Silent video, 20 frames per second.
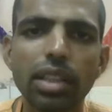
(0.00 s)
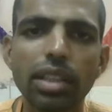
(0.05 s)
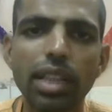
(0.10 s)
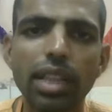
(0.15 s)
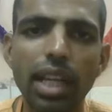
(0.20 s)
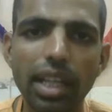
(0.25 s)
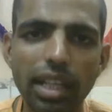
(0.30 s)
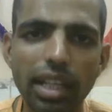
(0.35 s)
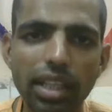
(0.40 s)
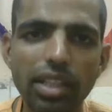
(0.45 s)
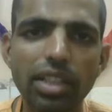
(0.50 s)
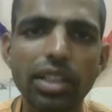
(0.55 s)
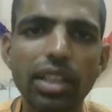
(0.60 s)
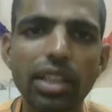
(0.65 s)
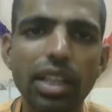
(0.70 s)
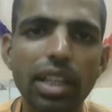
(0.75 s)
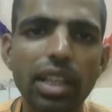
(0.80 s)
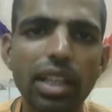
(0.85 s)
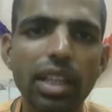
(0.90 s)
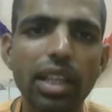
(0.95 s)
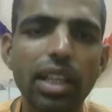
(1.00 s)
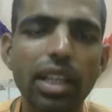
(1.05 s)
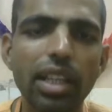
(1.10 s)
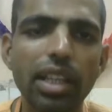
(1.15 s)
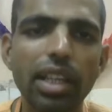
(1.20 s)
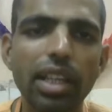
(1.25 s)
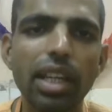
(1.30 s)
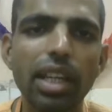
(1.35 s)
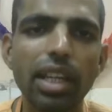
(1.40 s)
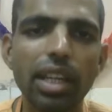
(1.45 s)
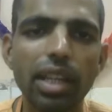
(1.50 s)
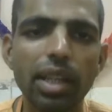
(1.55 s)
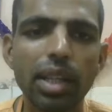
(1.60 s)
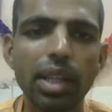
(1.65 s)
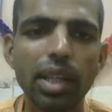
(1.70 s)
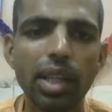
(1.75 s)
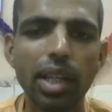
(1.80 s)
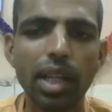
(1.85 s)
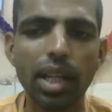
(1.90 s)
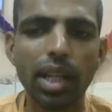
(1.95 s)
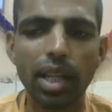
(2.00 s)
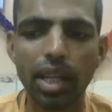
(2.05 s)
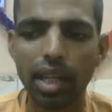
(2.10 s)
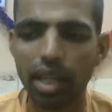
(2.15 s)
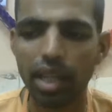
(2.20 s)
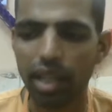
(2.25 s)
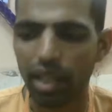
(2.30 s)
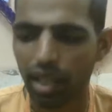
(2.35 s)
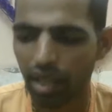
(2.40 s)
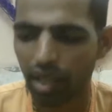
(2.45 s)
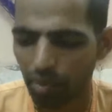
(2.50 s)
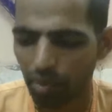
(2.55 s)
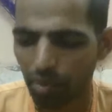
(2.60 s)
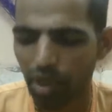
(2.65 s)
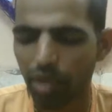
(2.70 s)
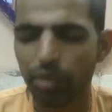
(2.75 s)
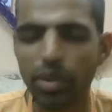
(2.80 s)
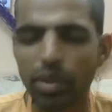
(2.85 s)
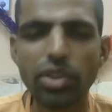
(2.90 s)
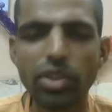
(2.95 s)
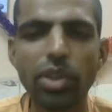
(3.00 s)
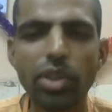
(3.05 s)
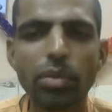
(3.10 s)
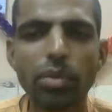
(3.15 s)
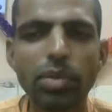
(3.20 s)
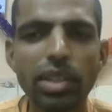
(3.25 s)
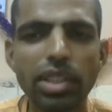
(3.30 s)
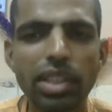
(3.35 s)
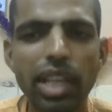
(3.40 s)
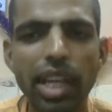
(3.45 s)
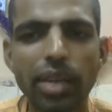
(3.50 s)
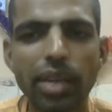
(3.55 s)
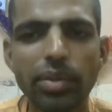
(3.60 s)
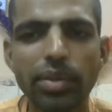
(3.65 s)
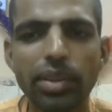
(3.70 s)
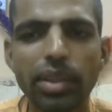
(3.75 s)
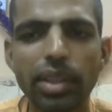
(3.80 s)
That is a real purpose of this life.